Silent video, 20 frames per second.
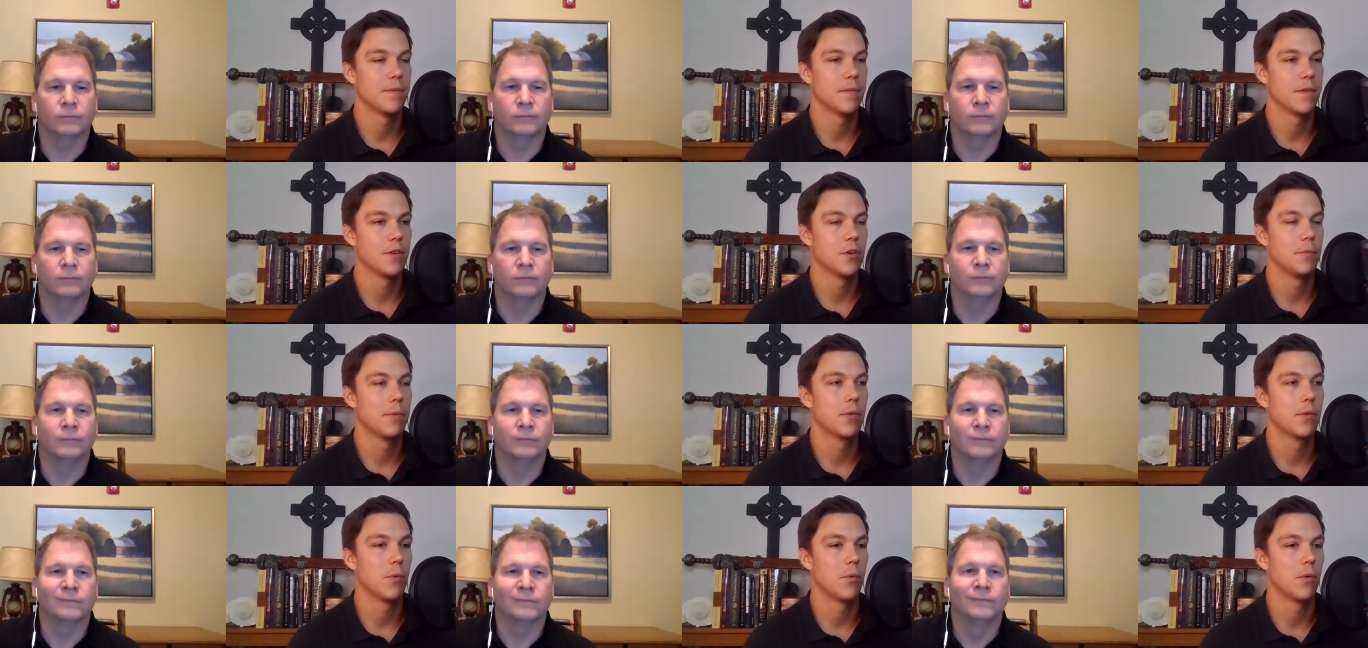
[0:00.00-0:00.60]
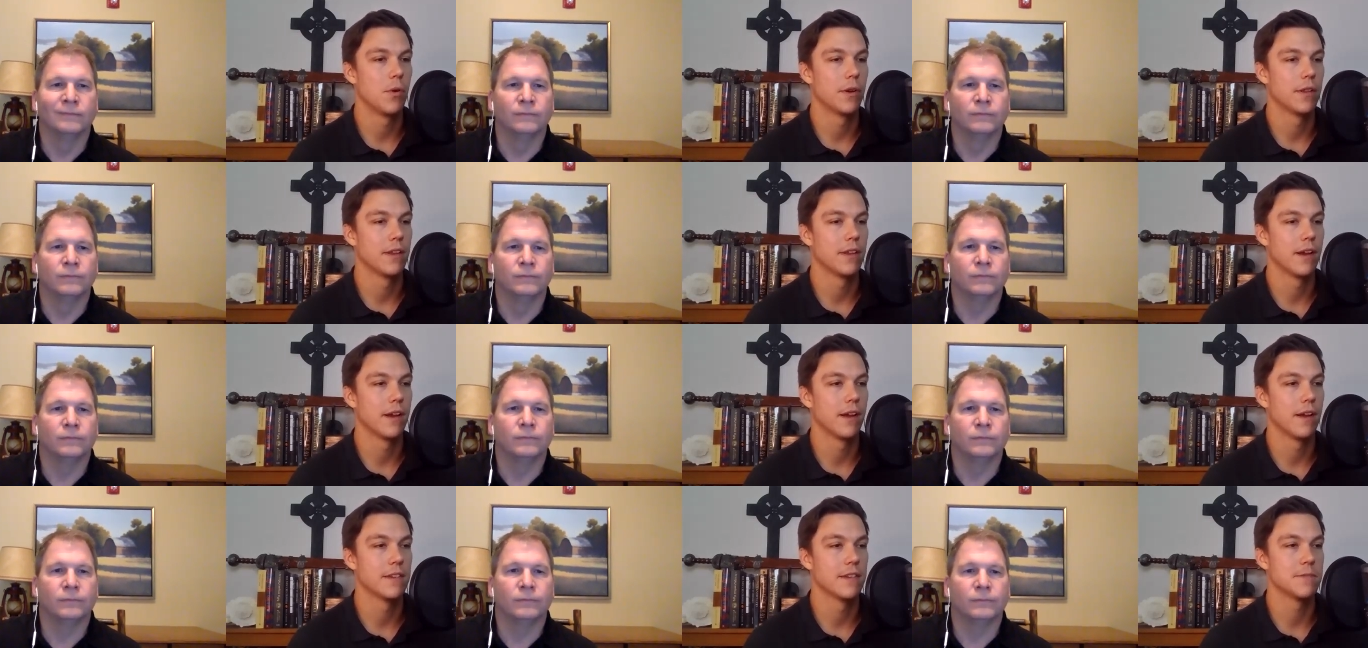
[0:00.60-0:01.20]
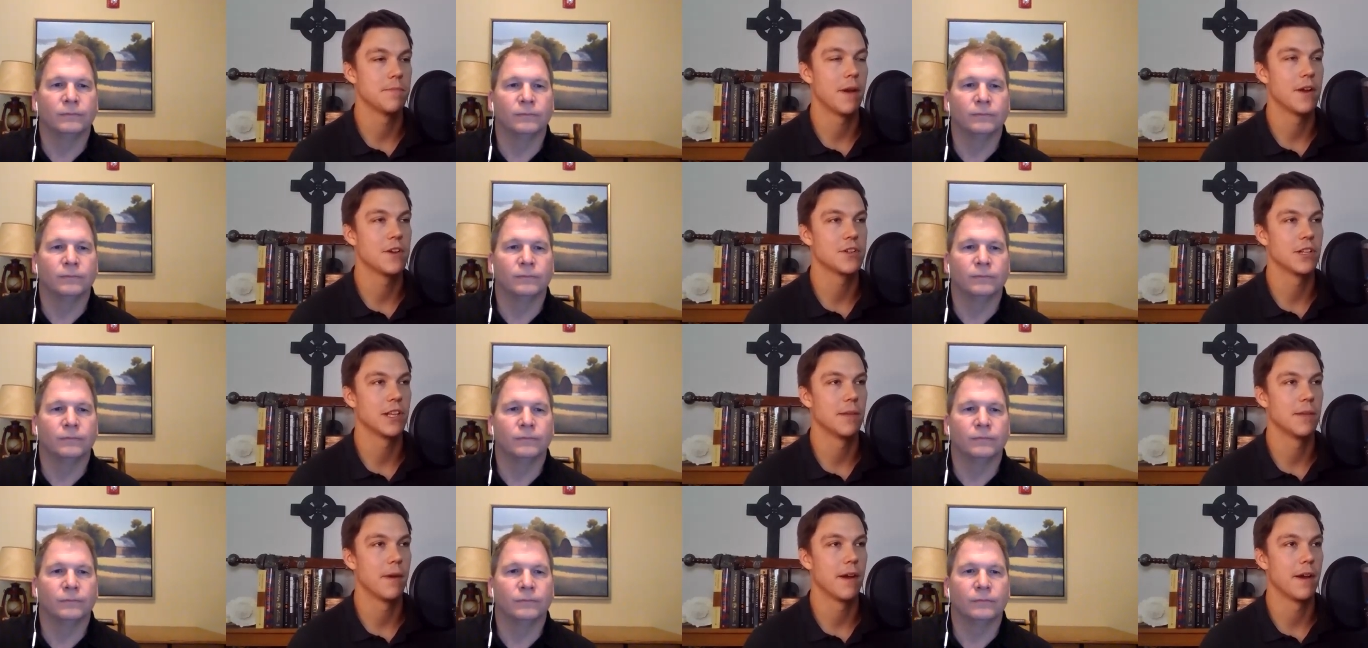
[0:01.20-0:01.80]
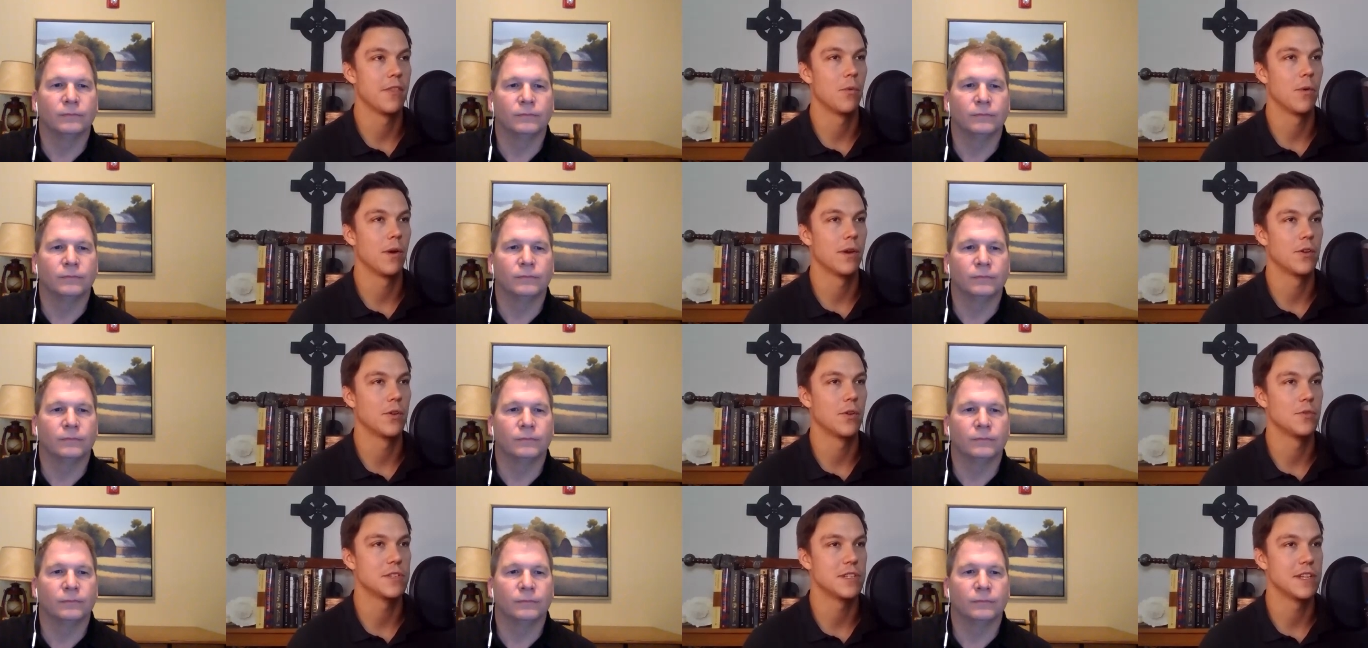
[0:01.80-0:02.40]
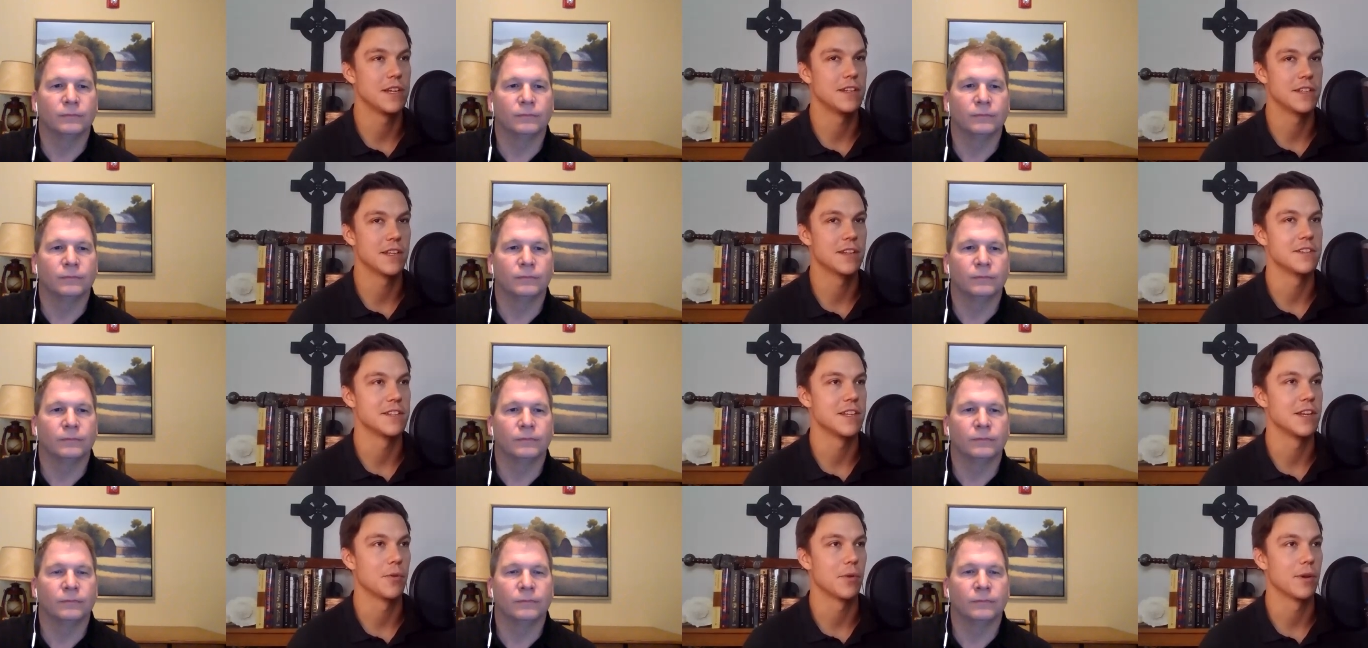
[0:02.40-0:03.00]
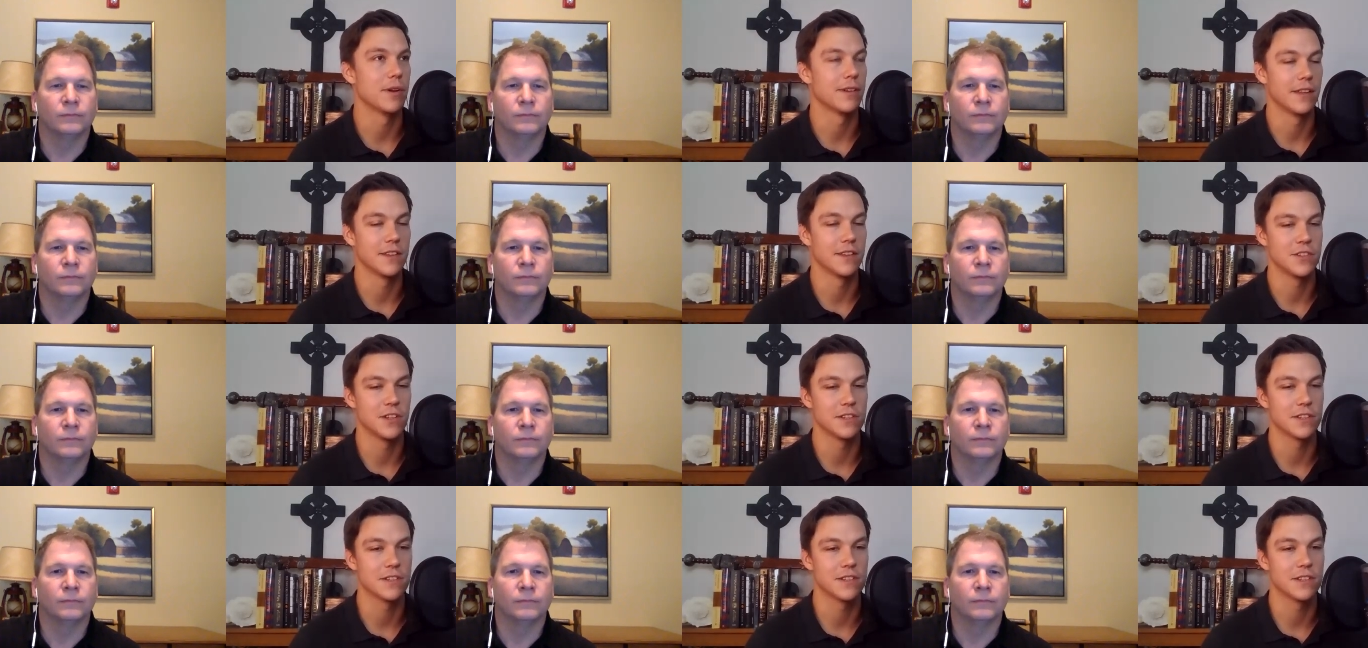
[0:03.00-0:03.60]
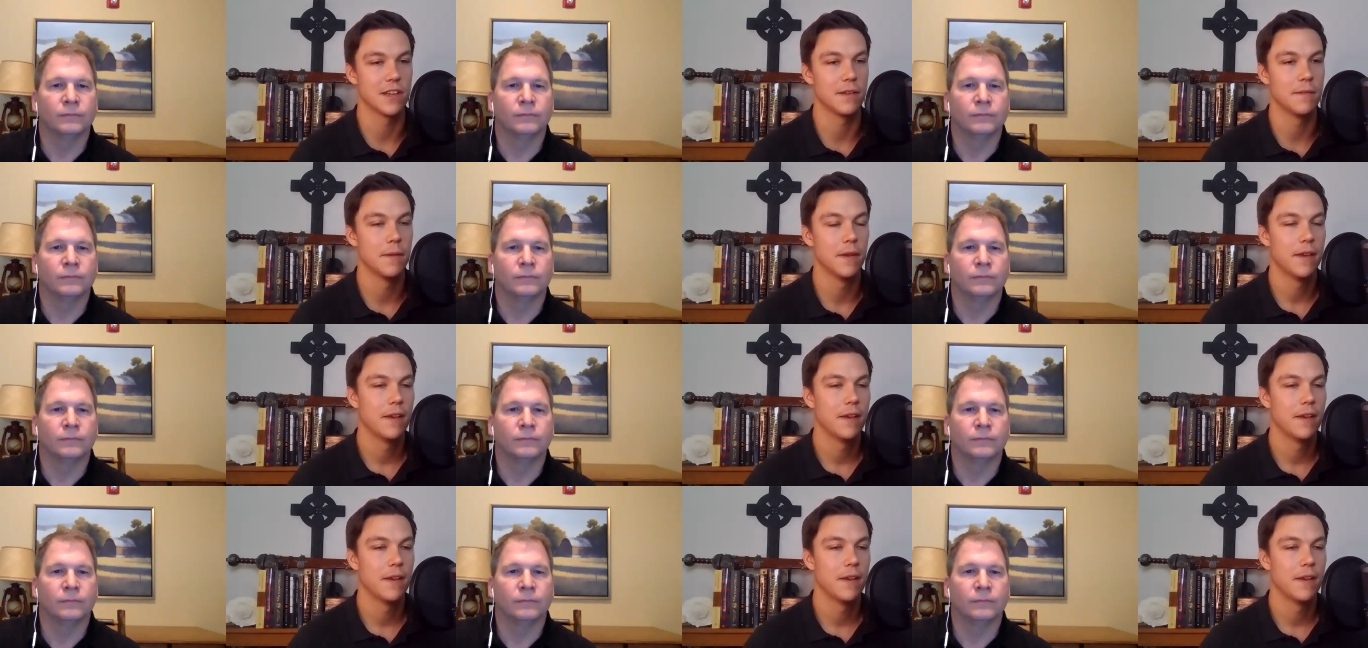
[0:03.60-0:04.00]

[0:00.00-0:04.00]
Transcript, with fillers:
Speaker 1: you'll be rewarded, uh, especially by the one who sees in secret, as Jesus said.